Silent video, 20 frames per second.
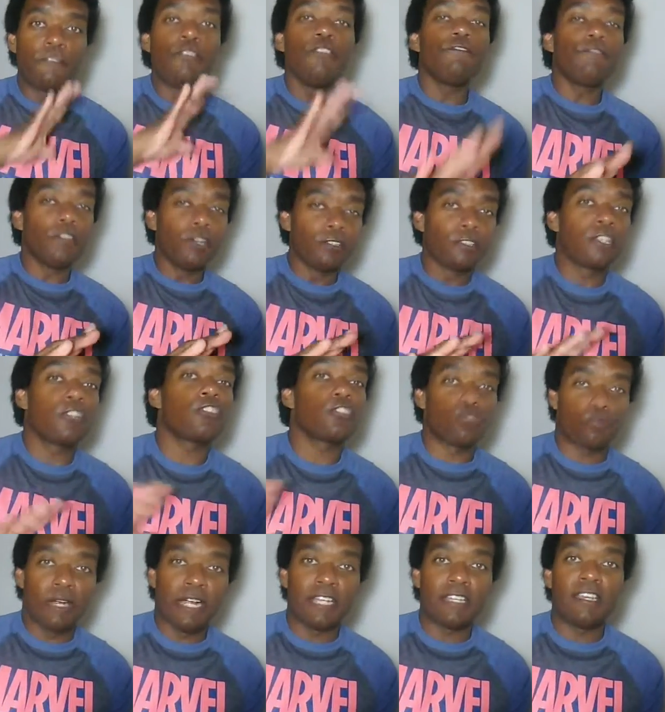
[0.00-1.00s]
you feel the
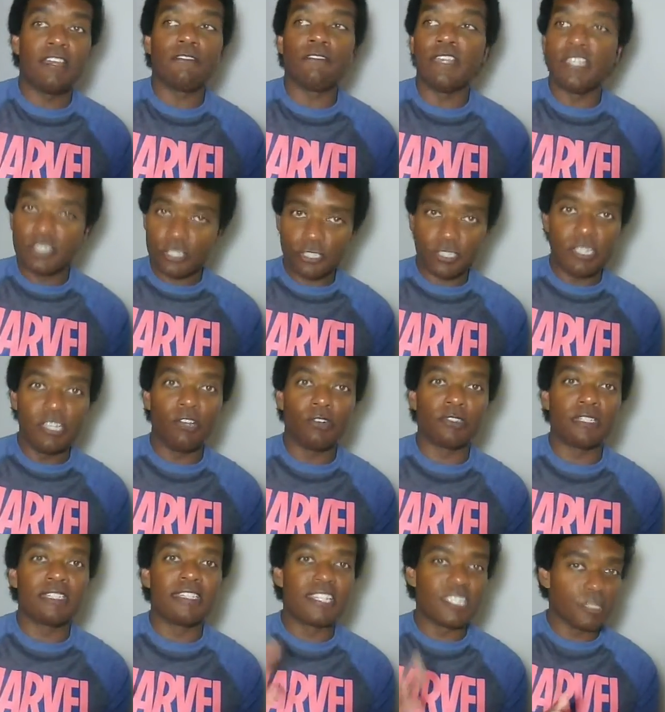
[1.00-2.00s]
threat of his
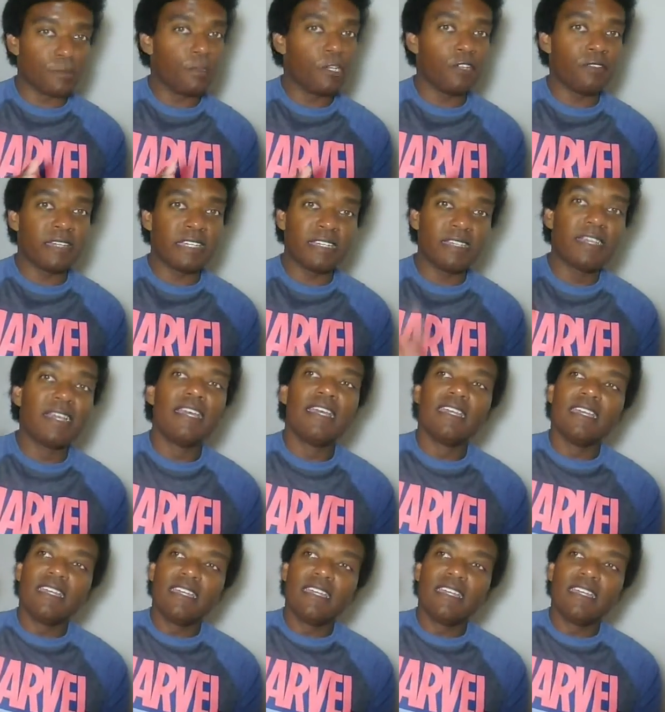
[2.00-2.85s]
SHIELD in this movie.